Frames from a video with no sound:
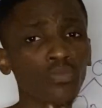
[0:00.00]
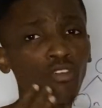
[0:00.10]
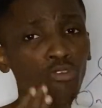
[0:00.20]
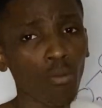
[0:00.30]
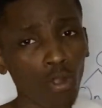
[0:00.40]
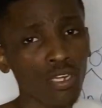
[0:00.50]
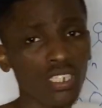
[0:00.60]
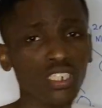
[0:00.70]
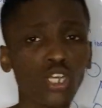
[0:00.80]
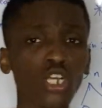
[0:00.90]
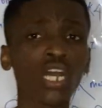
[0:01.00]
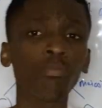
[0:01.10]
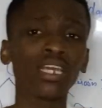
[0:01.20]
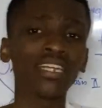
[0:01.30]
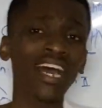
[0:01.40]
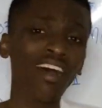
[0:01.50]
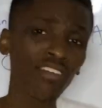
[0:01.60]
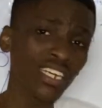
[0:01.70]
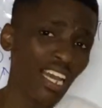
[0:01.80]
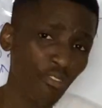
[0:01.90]
From condensation, you now be
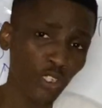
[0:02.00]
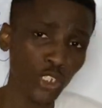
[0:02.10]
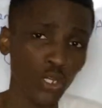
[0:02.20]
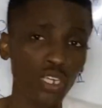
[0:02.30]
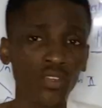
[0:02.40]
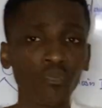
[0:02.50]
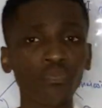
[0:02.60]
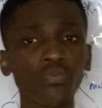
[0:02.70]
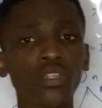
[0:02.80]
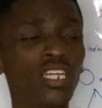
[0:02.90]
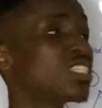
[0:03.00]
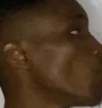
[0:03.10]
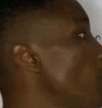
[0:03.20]
having diffusion. It's the